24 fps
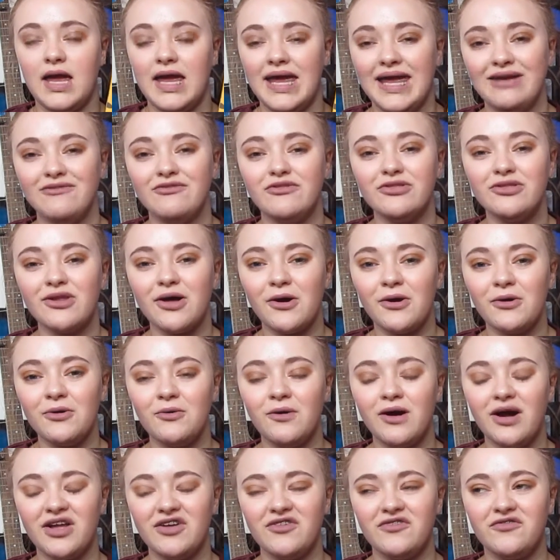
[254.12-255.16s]
Even
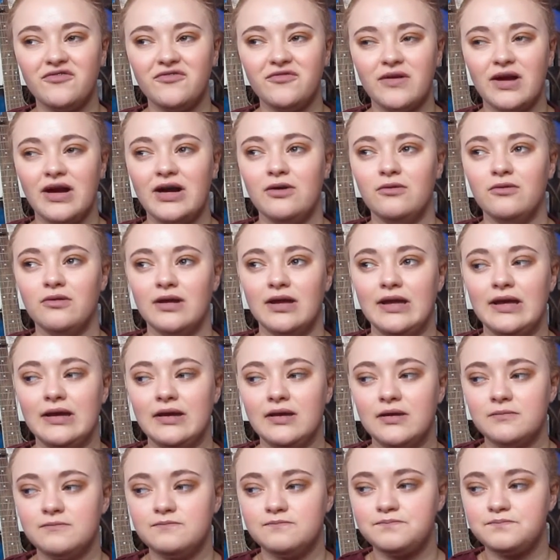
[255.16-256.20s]
though I felt
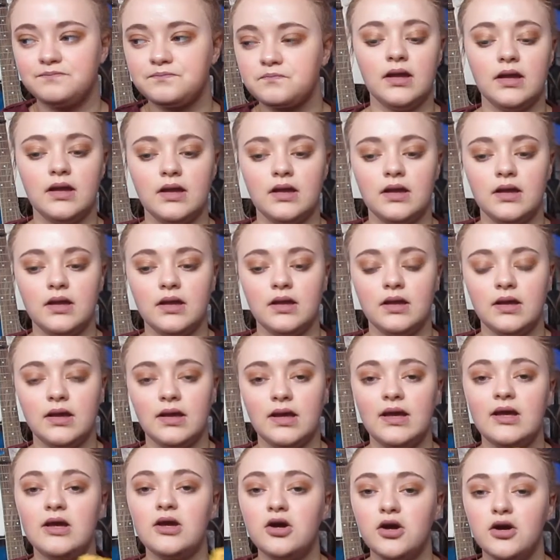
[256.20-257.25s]
like
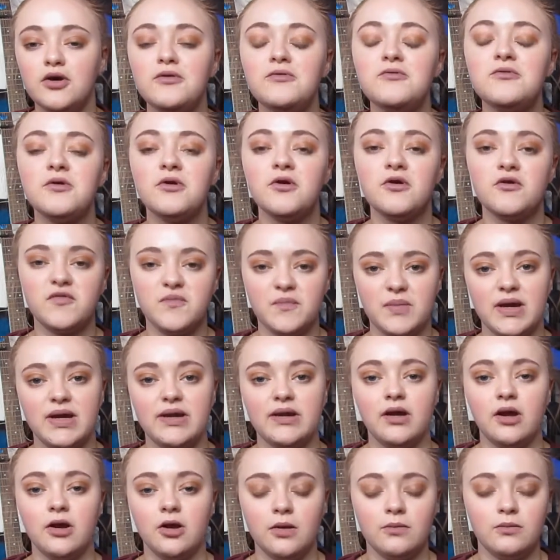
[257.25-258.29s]
it could have
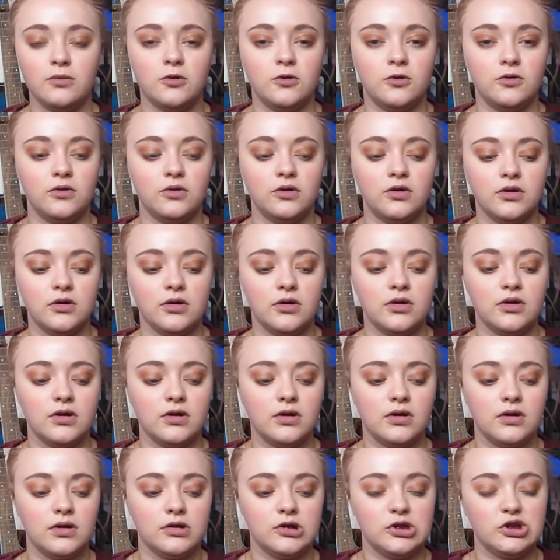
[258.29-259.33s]
been a lot more
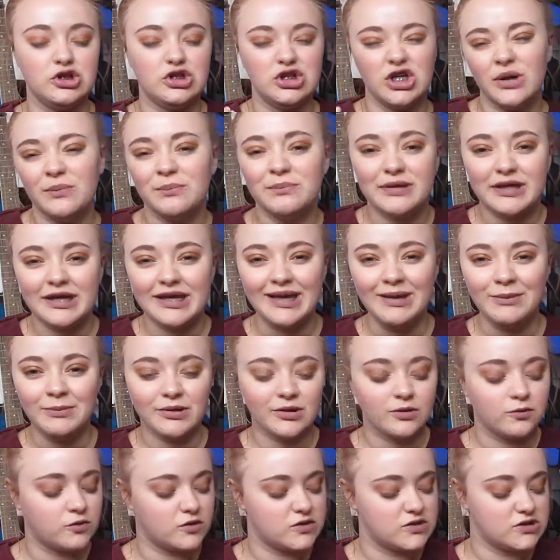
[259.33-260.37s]
jumpy,
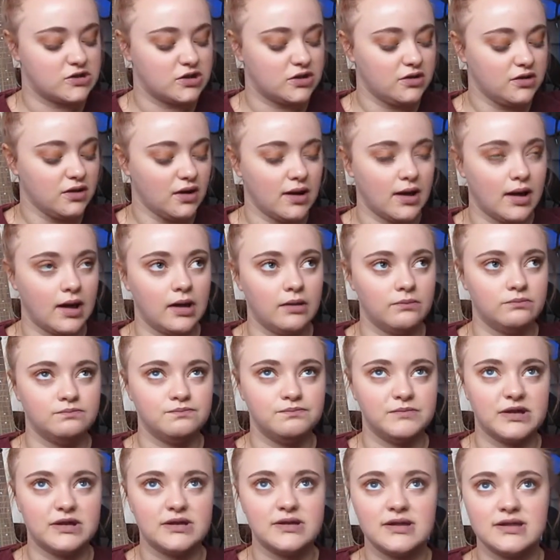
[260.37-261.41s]
but it wasn't,
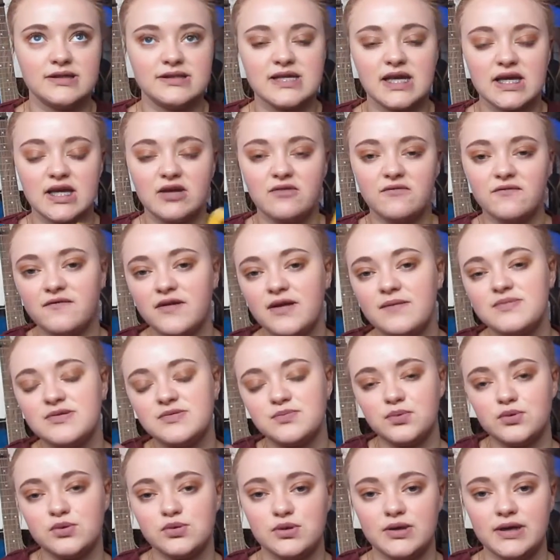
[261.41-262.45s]
because it flips
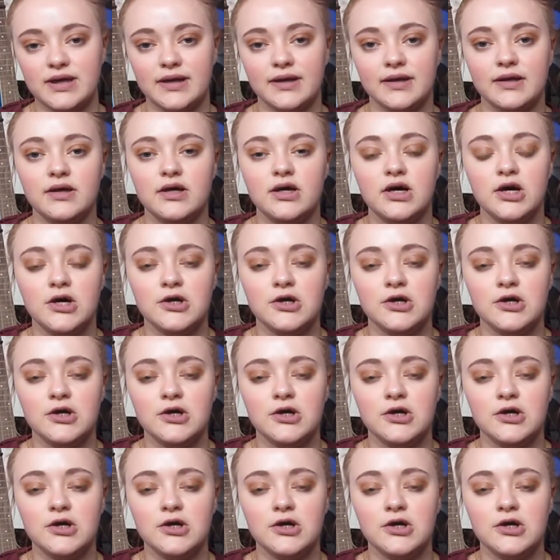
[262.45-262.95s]
between